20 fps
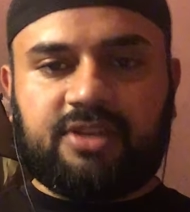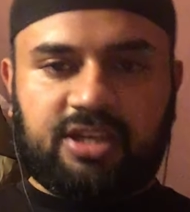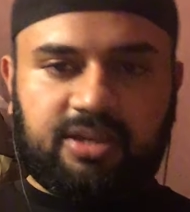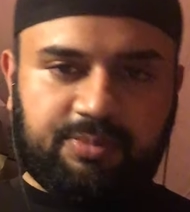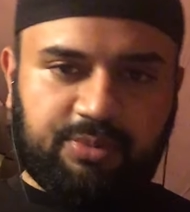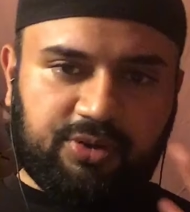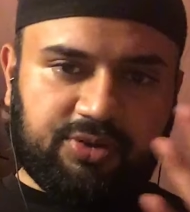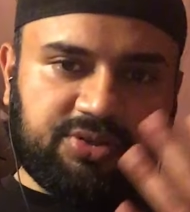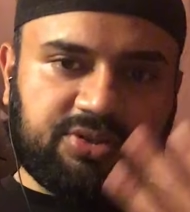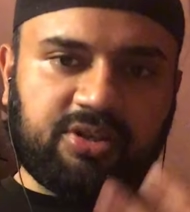
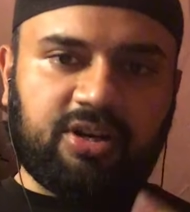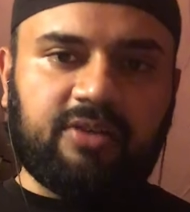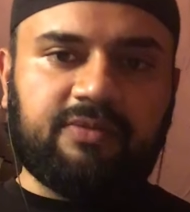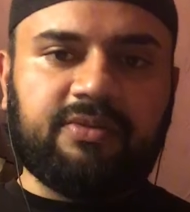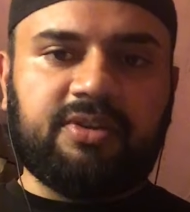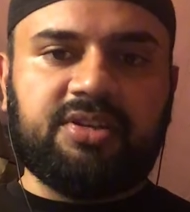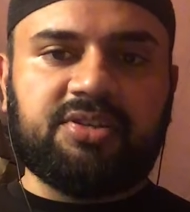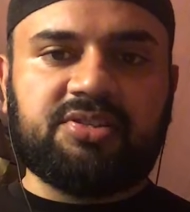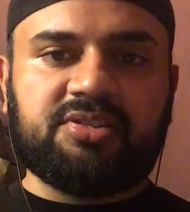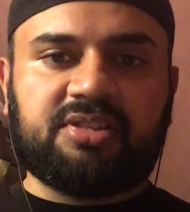Keep
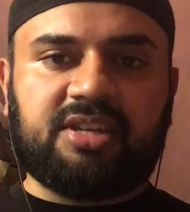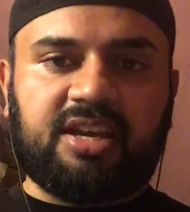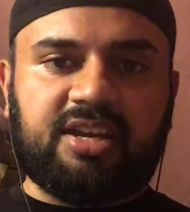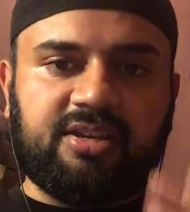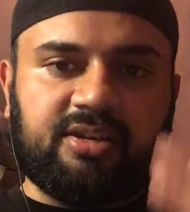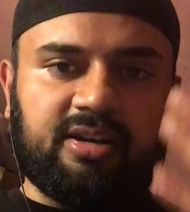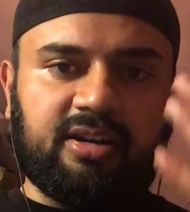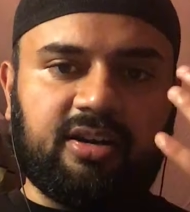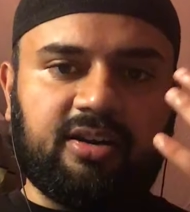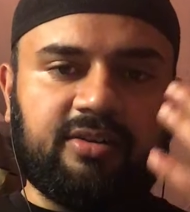yourself in a
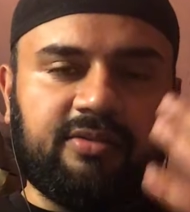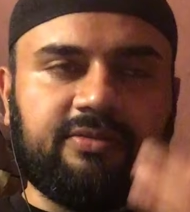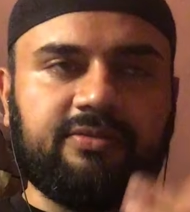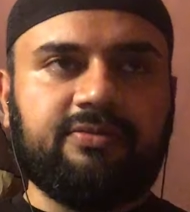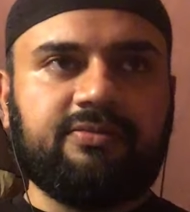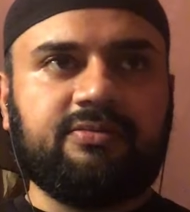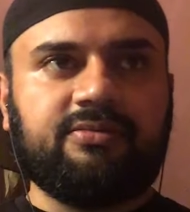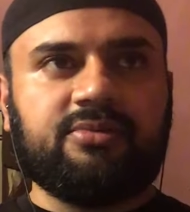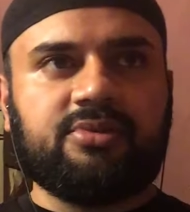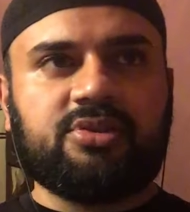state of
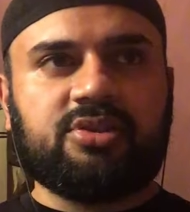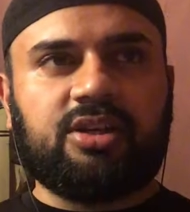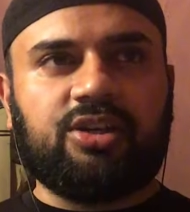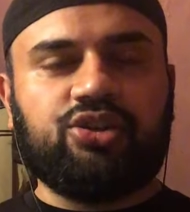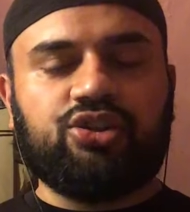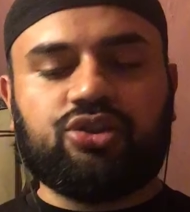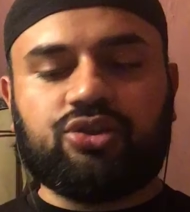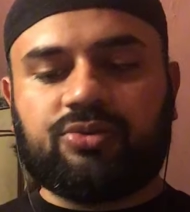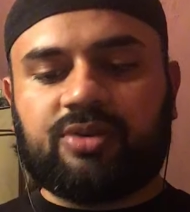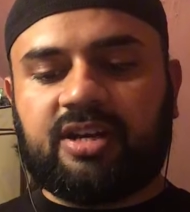
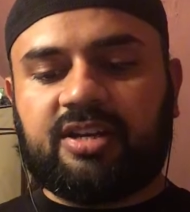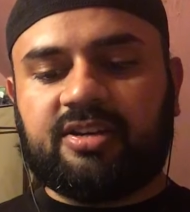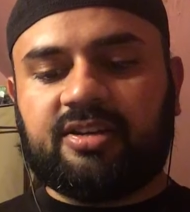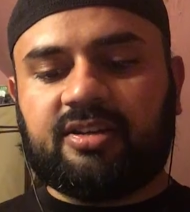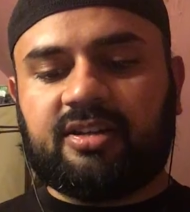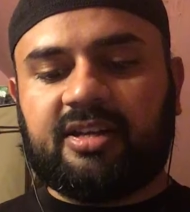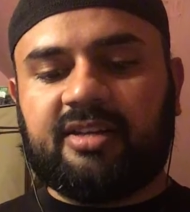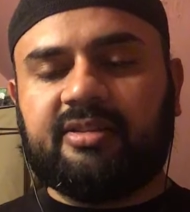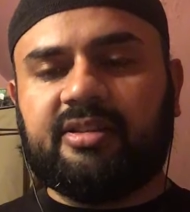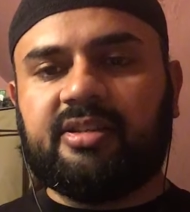such great
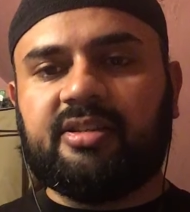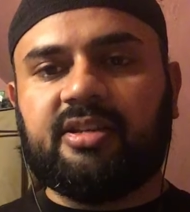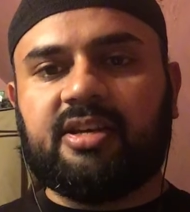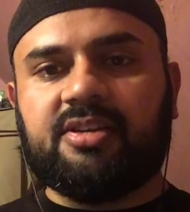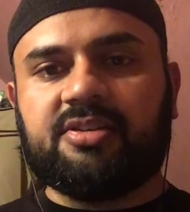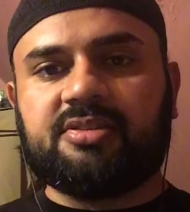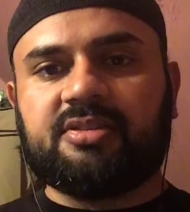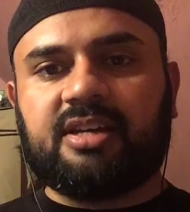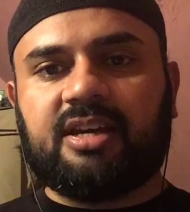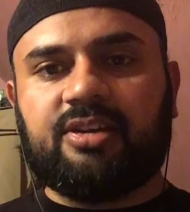
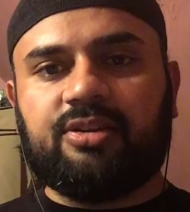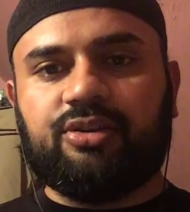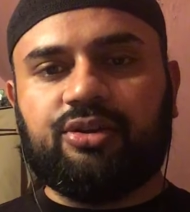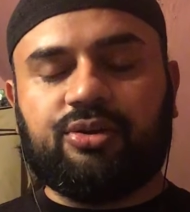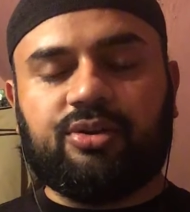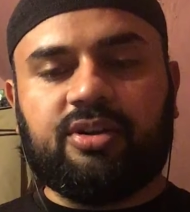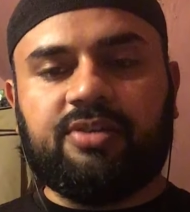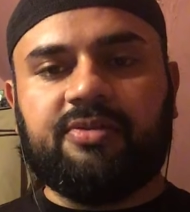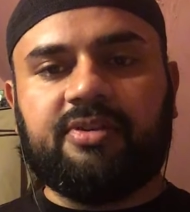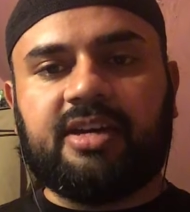cleanliness that you
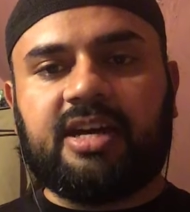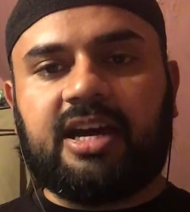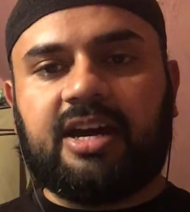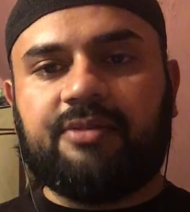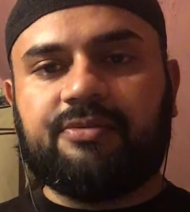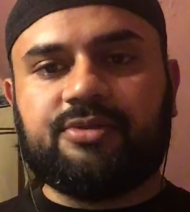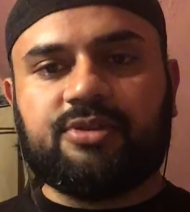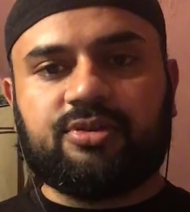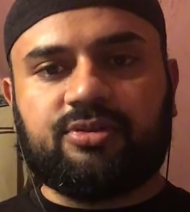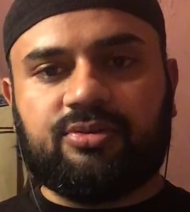don't even
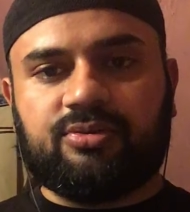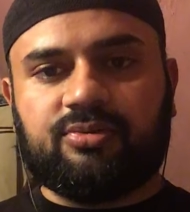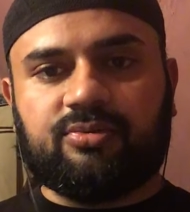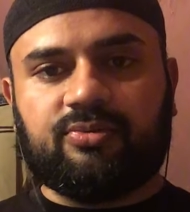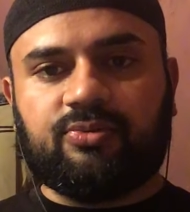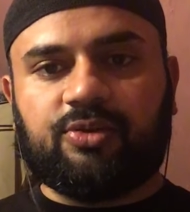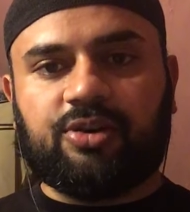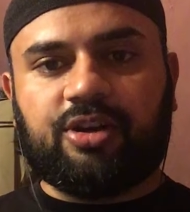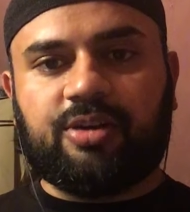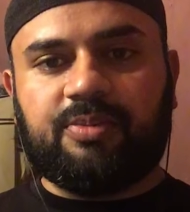have to
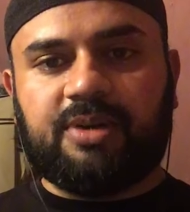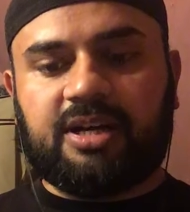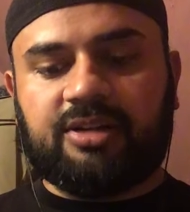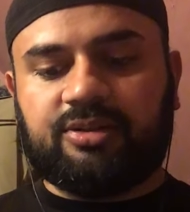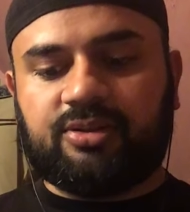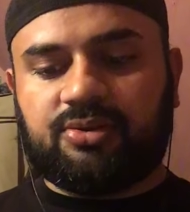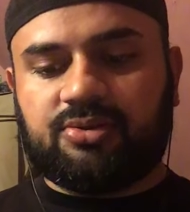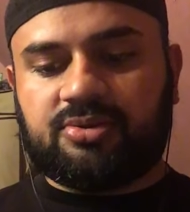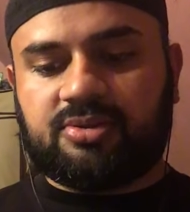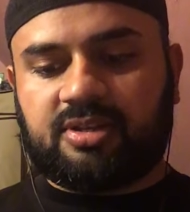worry
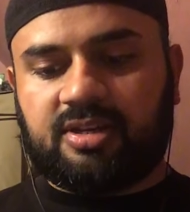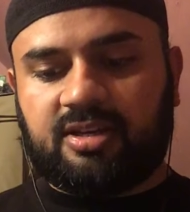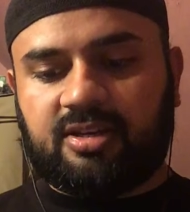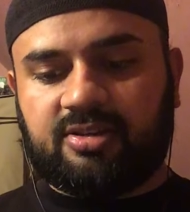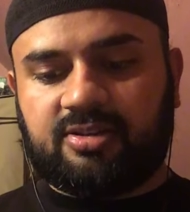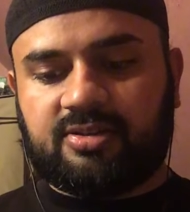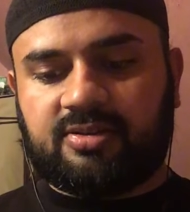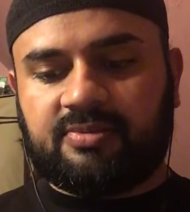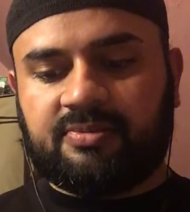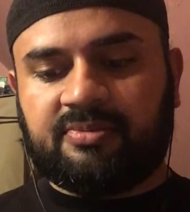about those
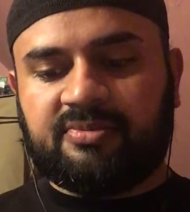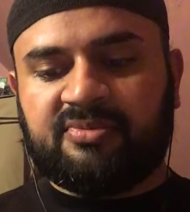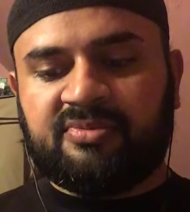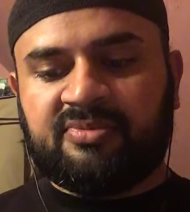things.